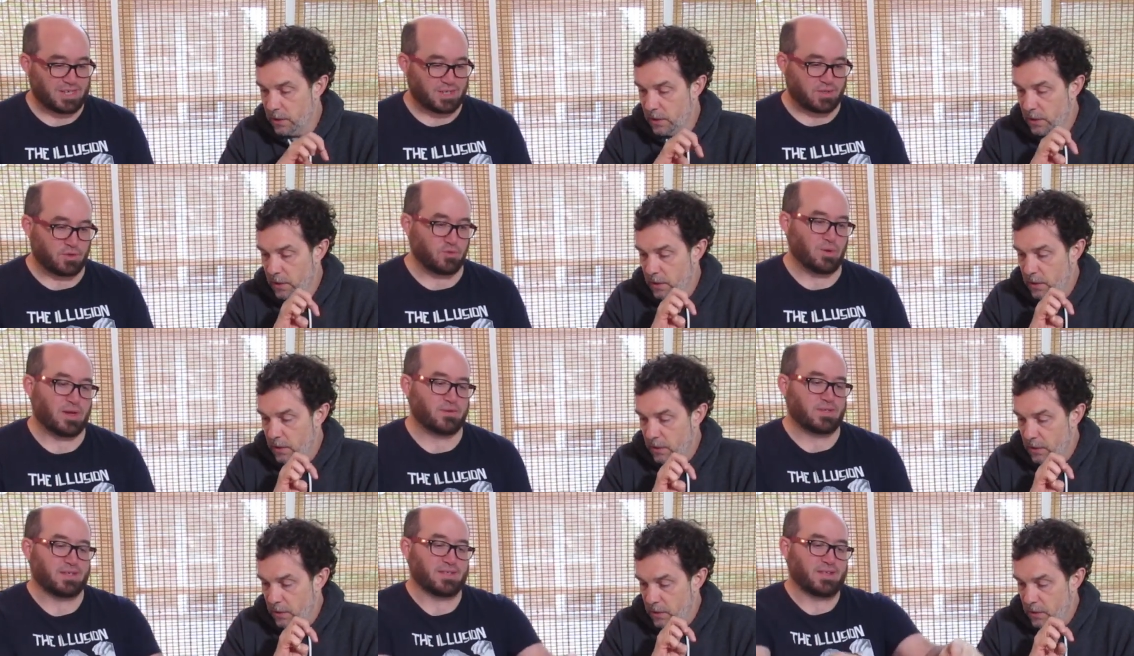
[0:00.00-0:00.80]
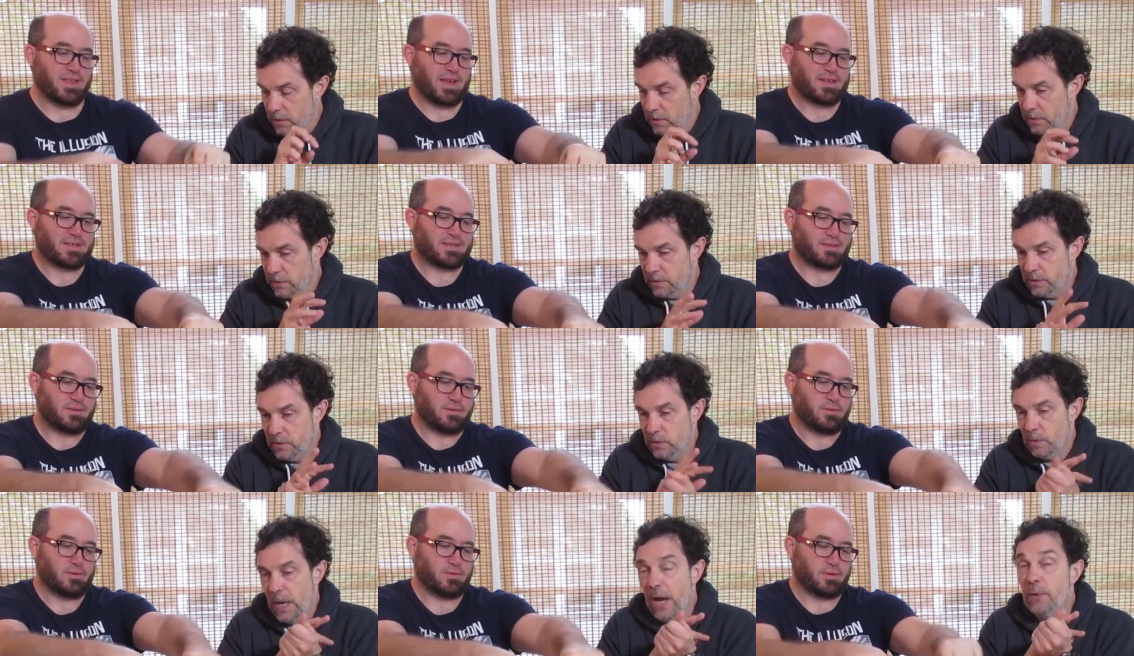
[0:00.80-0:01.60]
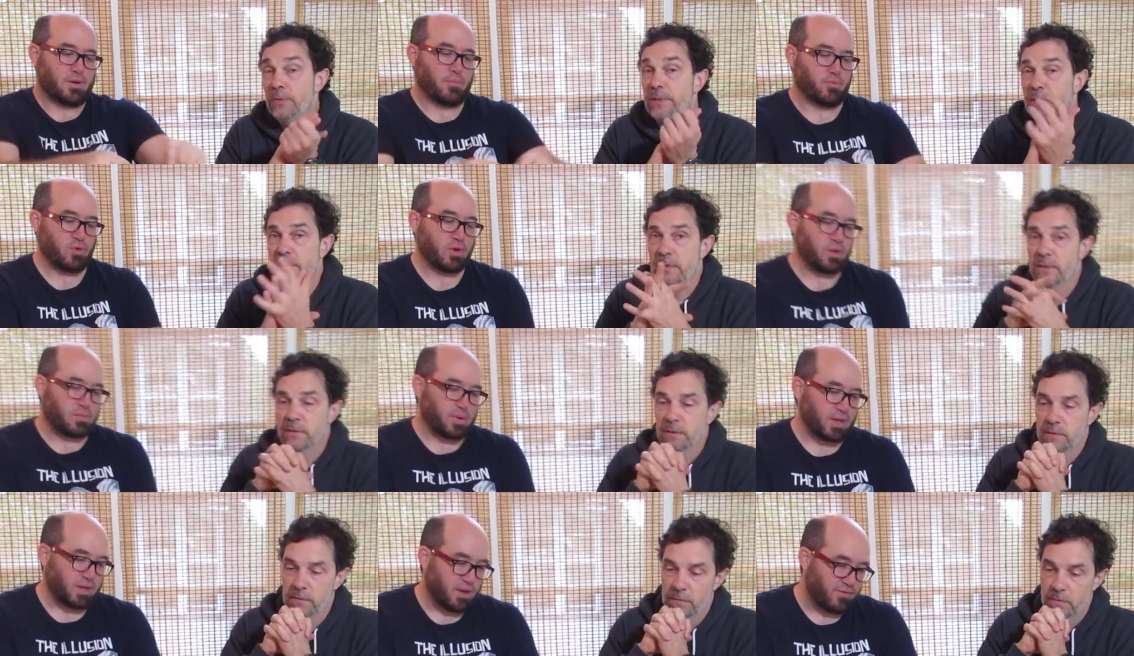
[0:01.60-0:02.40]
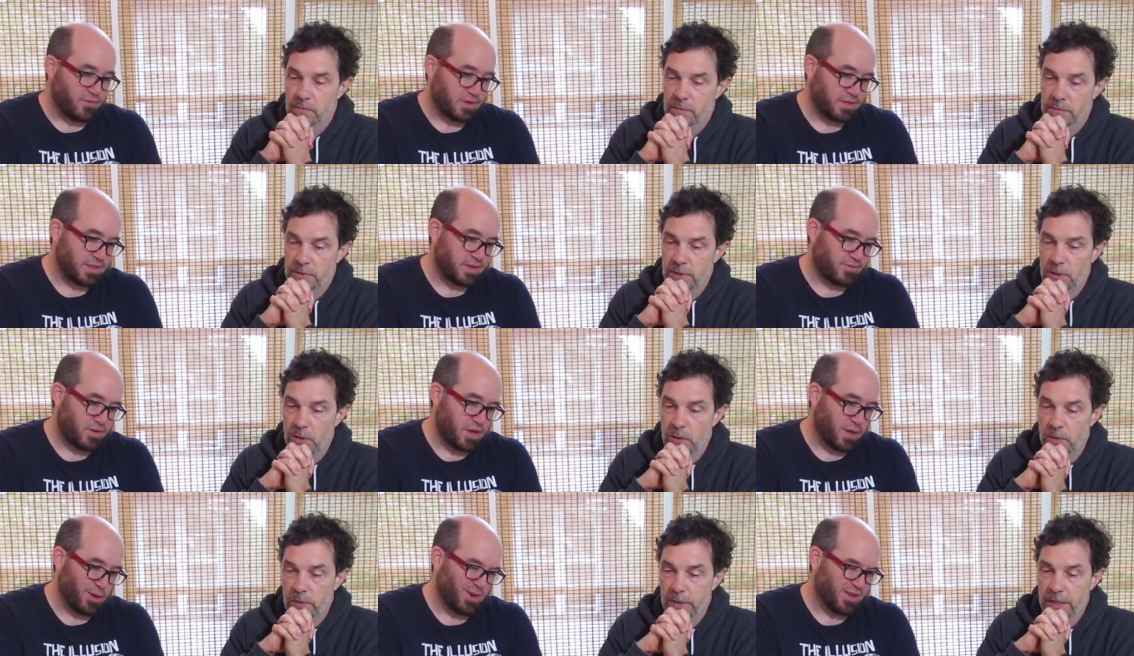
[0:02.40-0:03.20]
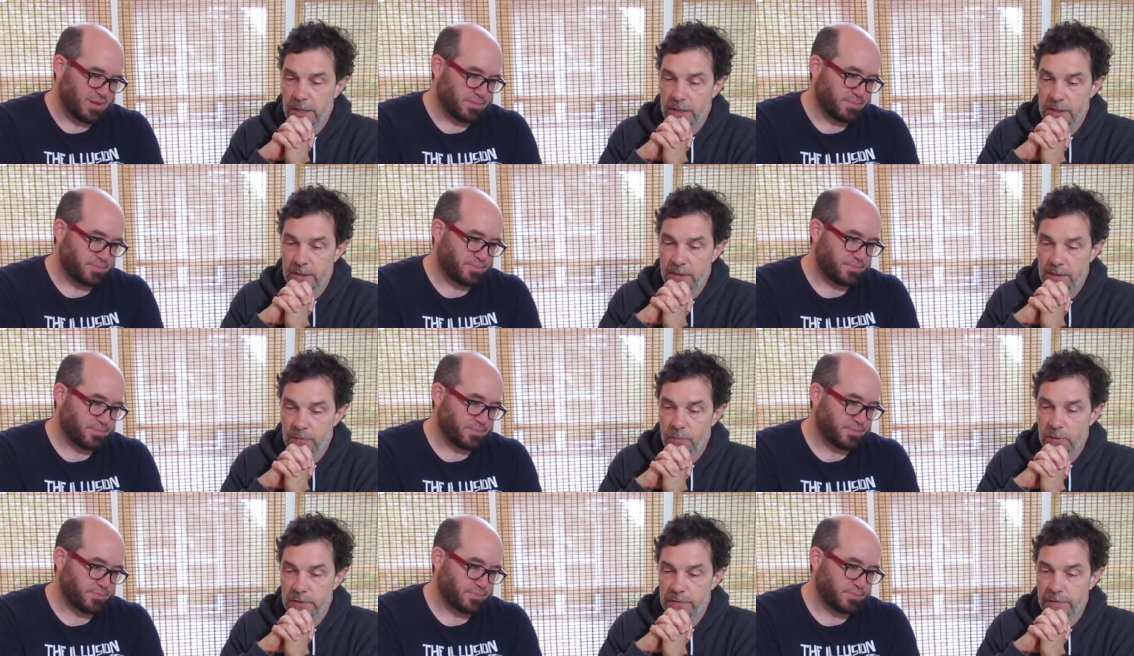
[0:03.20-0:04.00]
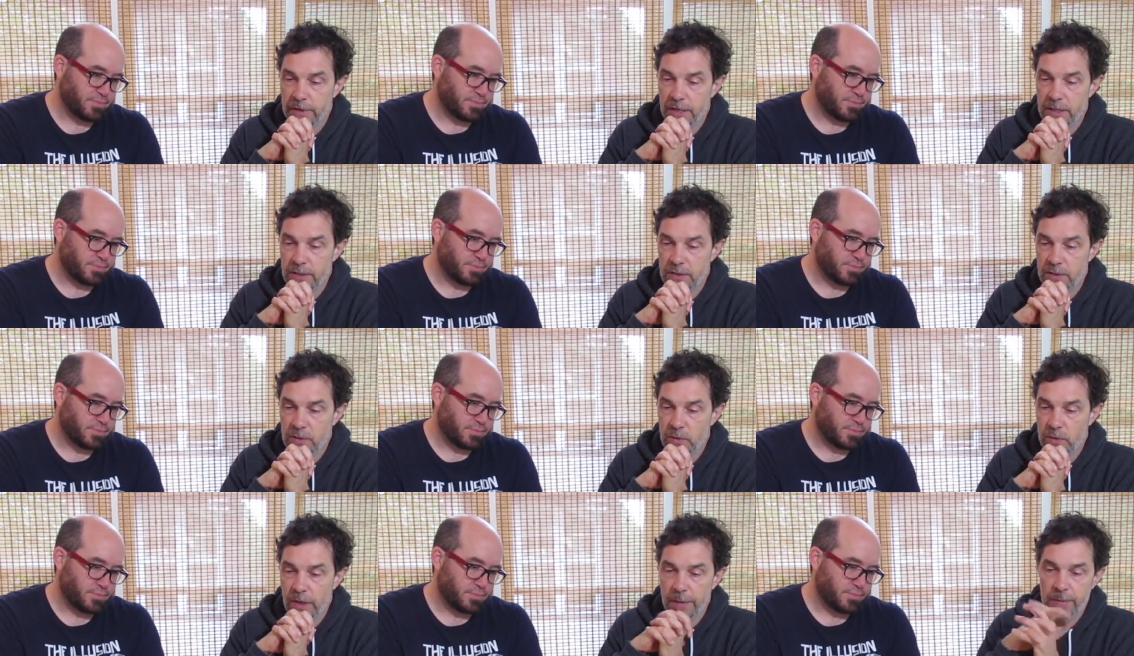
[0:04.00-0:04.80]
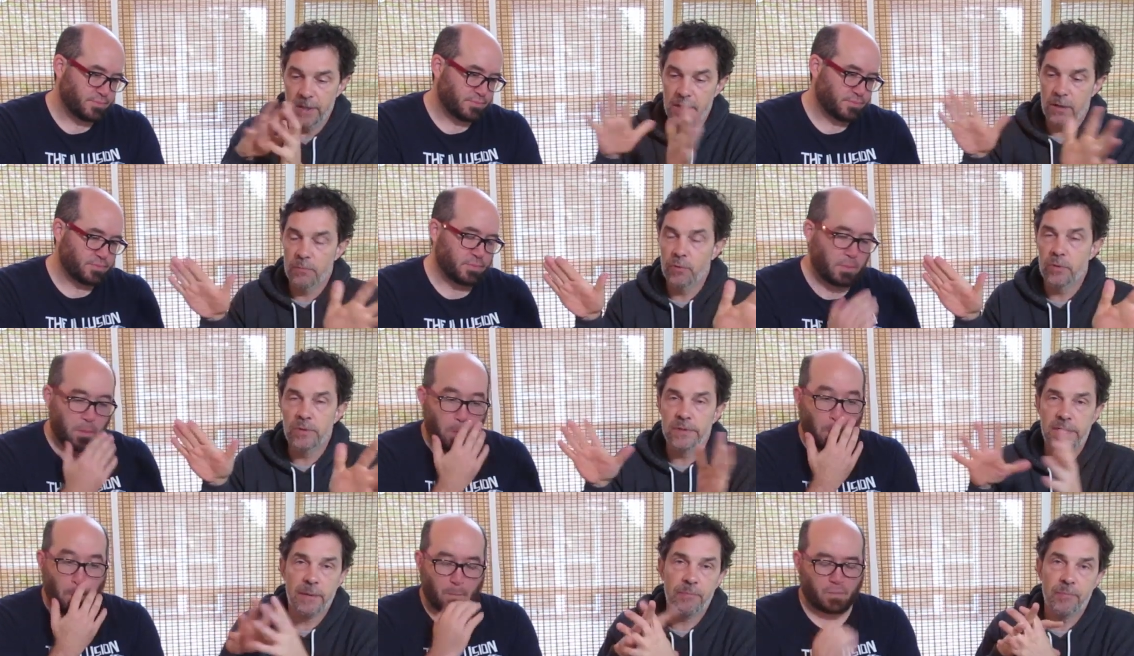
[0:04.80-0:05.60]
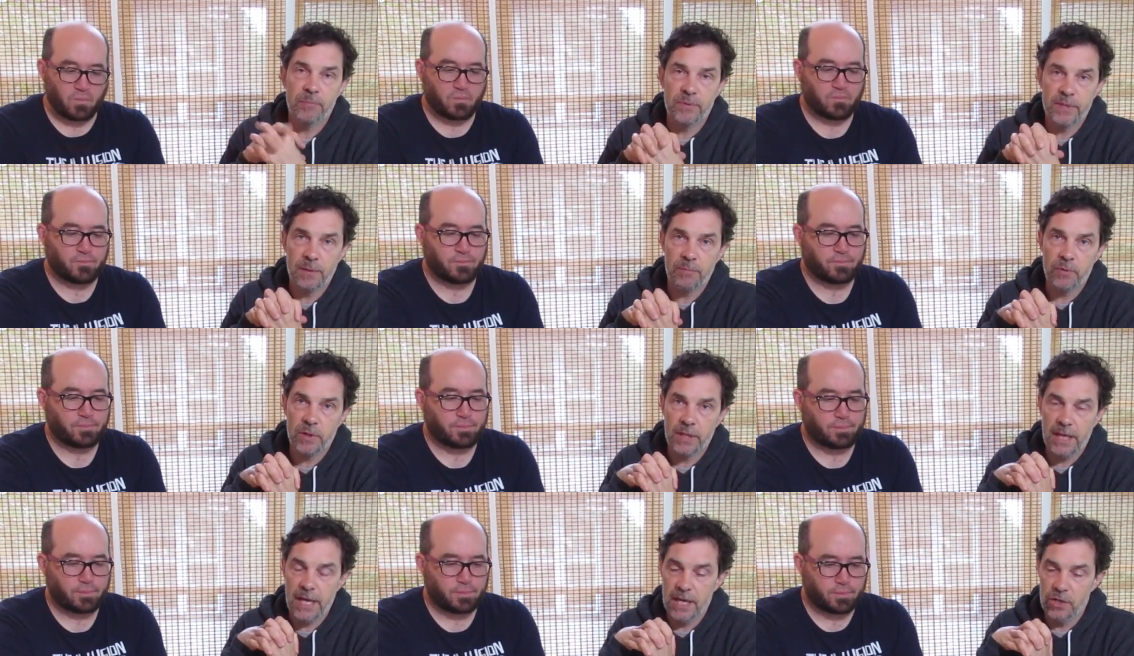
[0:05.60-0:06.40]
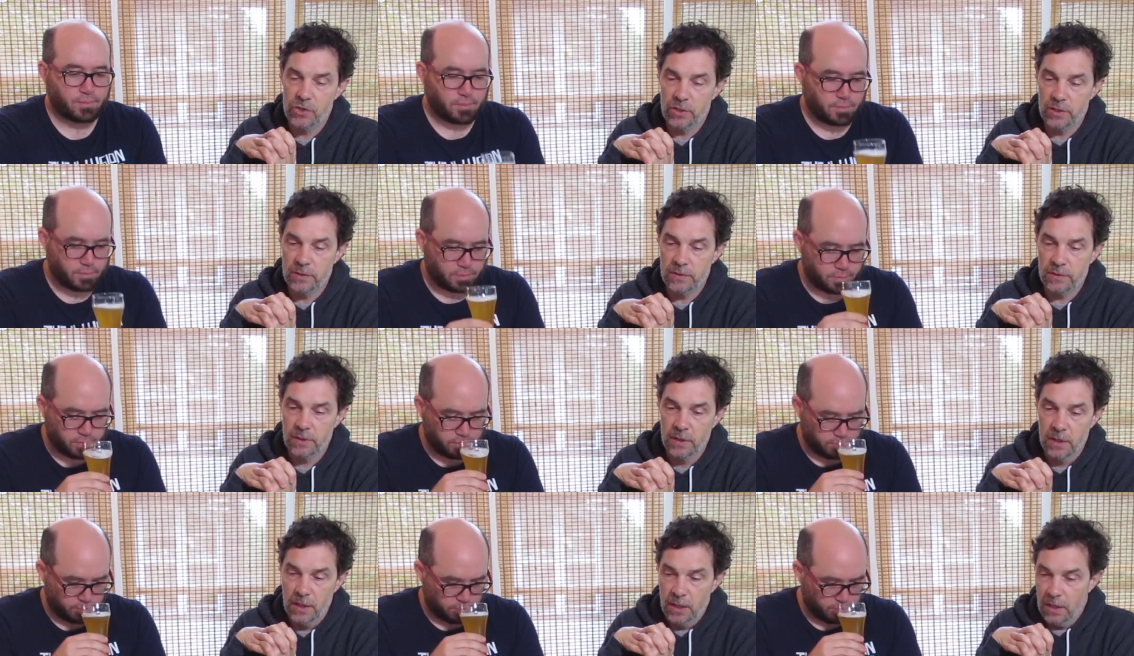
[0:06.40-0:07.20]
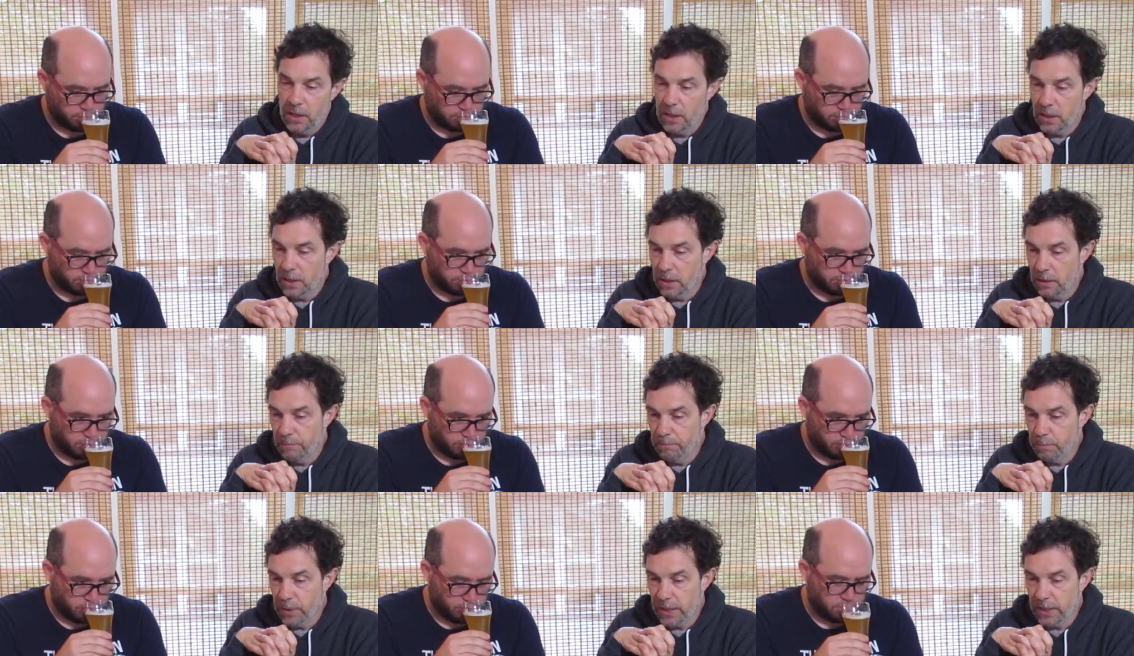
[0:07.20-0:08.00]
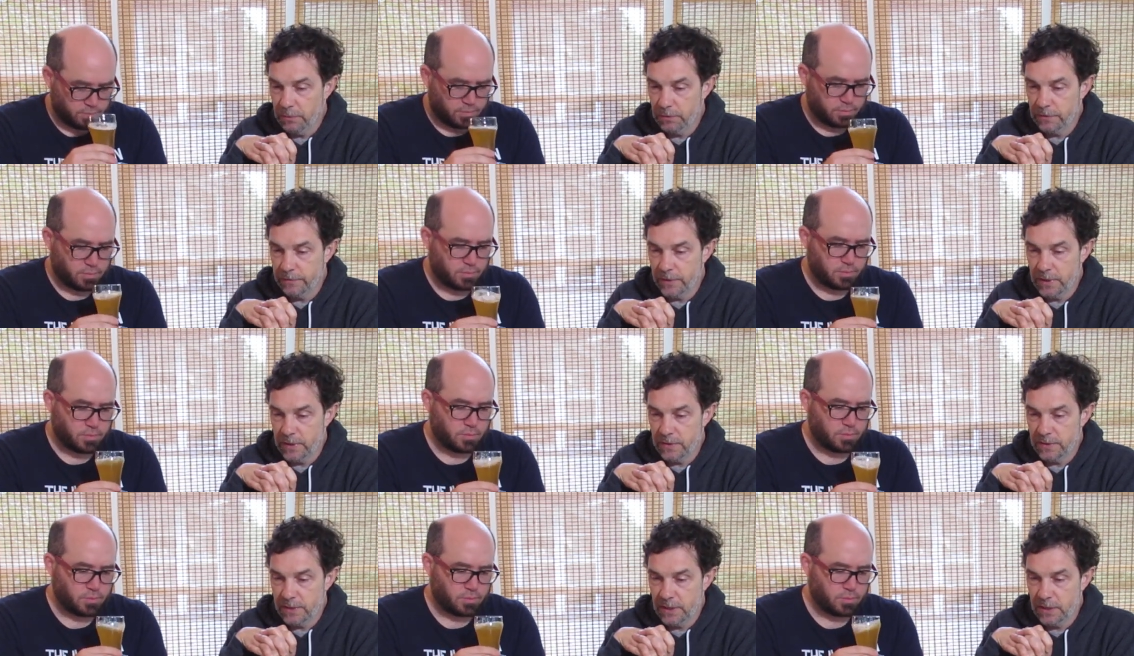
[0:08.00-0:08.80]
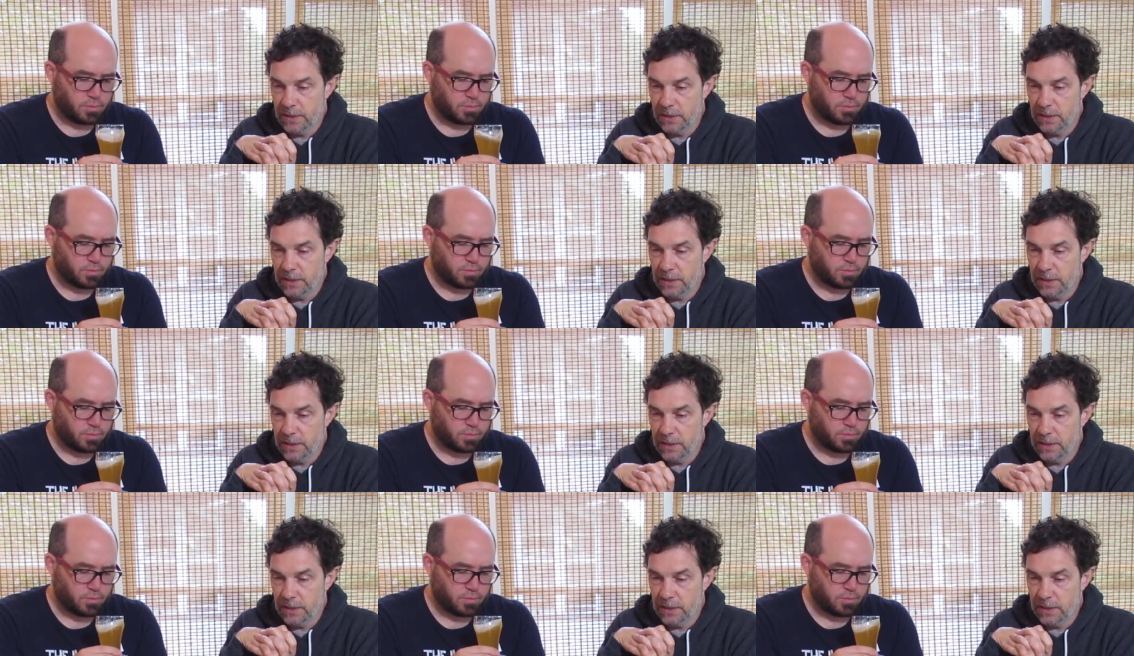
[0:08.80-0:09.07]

Speaker 1: Just two ounces, and that's two ounces. pretty big difference. So
Speaker 2: it was fun to. I mean, they're brewed sep- separate occasions, um, but it was fun to see the